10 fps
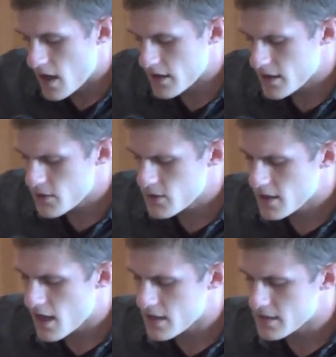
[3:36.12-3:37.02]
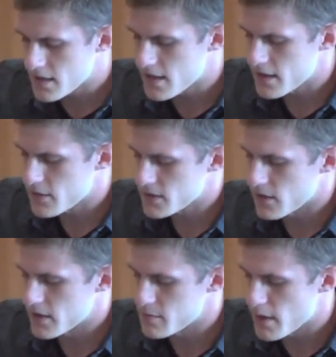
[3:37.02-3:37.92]
And then he would yawn and say that he was
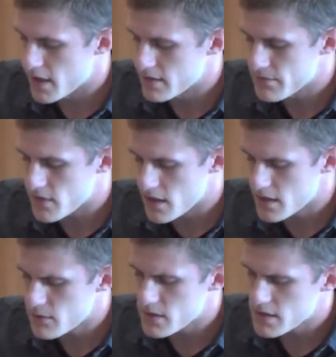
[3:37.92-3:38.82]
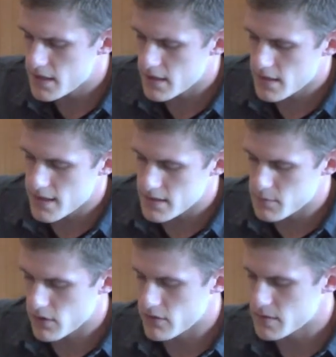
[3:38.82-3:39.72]
going to bed, and then he would say goodnight to
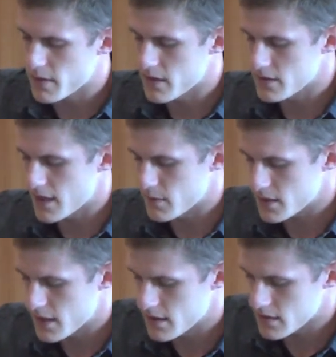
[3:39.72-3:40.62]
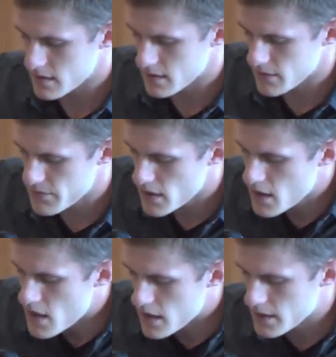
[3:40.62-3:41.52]
both of his parents simultaneously.
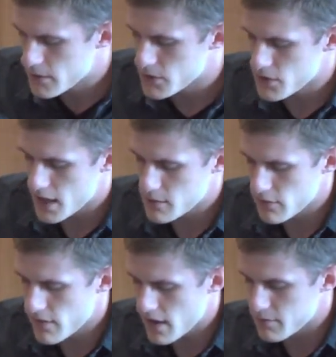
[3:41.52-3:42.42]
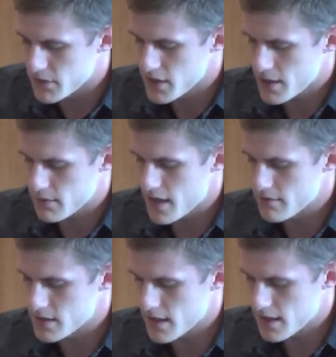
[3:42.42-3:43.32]
And then he would try to move off, but Jack would
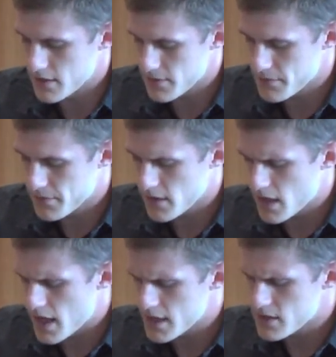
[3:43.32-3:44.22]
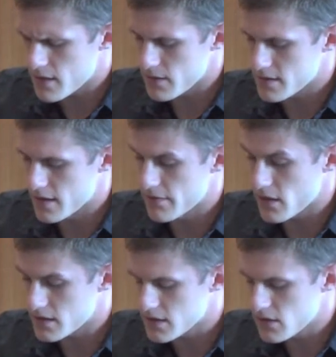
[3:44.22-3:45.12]
have his hand. Hey, Jack would say,
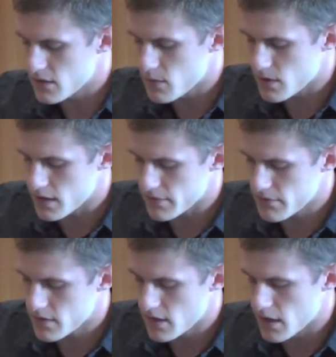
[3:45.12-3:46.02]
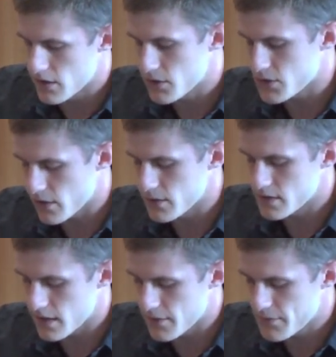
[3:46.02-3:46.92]
I'll see you in the morning. I know, Troy would
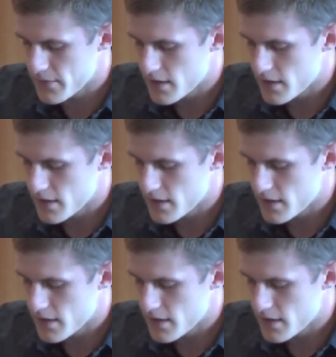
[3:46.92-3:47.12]
say.